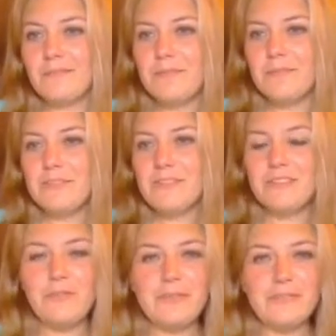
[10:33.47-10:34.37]
We've been
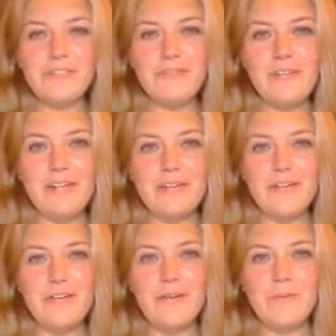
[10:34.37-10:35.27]
slowly renovating
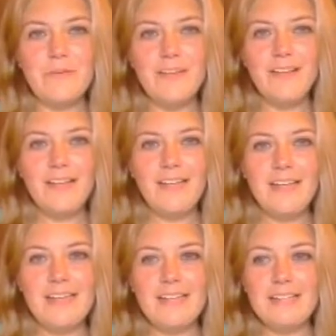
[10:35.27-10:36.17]
our home.
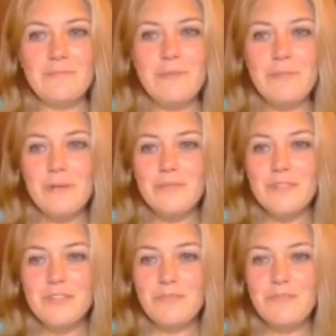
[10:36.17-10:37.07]
And I've been
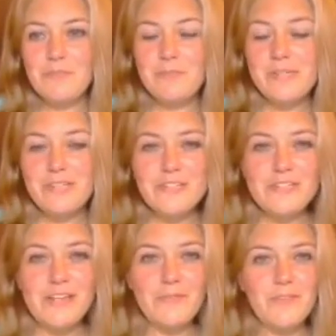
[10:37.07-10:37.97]
posting a few
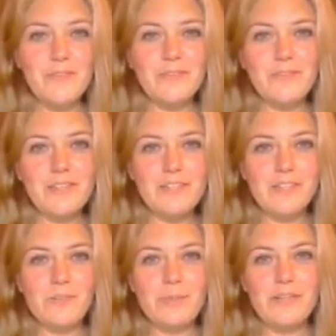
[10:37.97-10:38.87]
pictures out the
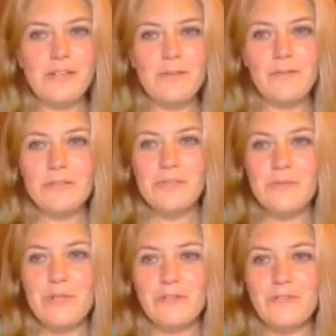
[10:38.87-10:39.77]
kitchen window of what's
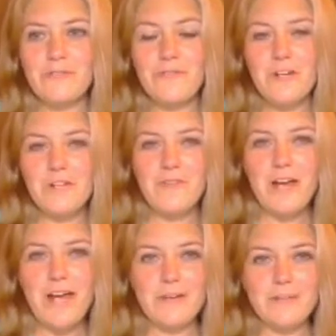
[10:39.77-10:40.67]
going on in the front of our
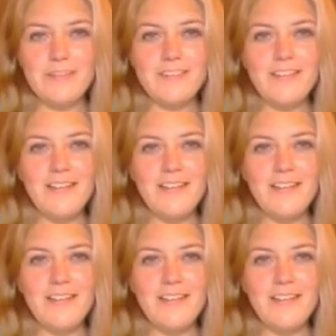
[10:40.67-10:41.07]
house.